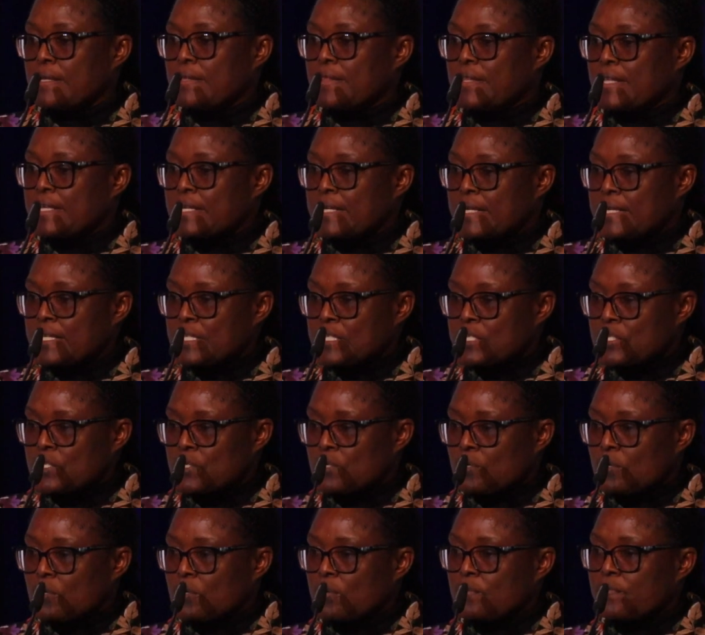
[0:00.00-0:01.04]
The
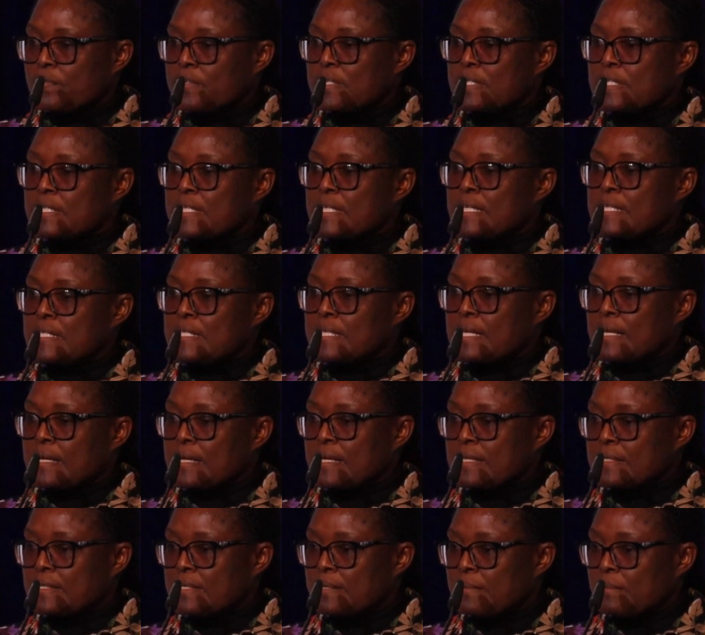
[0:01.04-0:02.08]
ratio of research
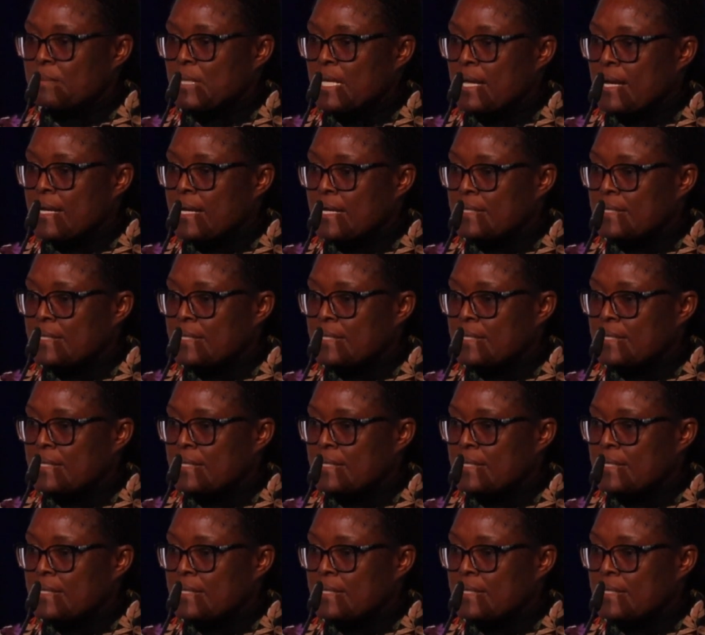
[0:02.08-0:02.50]
active